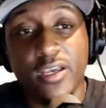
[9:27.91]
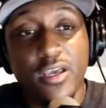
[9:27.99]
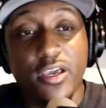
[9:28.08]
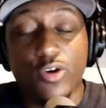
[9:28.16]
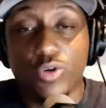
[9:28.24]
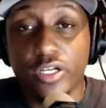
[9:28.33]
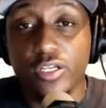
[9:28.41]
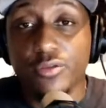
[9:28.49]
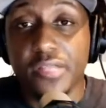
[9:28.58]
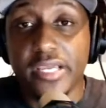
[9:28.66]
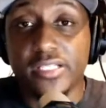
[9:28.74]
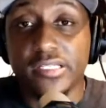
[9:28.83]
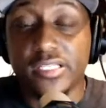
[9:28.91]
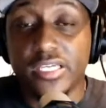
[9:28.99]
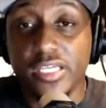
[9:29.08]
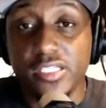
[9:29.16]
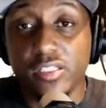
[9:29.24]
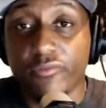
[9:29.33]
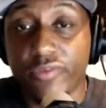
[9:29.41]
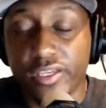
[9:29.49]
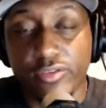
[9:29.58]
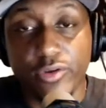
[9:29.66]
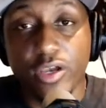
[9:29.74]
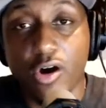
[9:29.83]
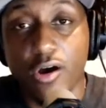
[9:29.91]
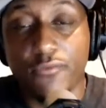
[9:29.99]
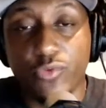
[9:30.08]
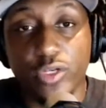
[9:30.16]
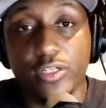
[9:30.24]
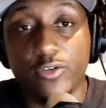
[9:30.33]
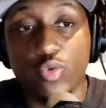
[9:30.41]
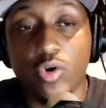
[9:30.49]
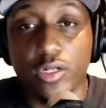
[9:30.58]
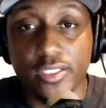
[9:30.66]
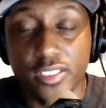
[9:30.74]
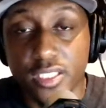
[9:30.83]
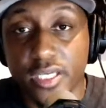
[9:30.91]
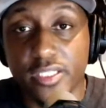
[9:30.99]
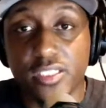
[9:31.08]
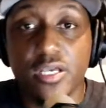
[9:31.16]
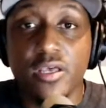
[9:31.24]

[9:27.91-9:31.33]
And what do you think the keys to victory are for the New Orleans Saints?